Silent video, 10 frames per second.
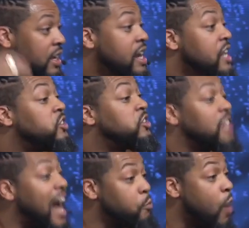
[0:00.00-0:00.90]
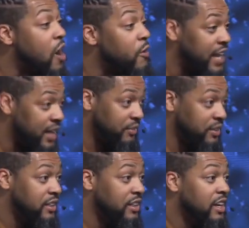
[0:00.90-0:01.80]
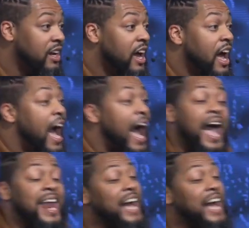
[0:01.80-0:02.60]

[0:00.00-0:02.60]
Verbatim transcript: Stop worrying. It ain't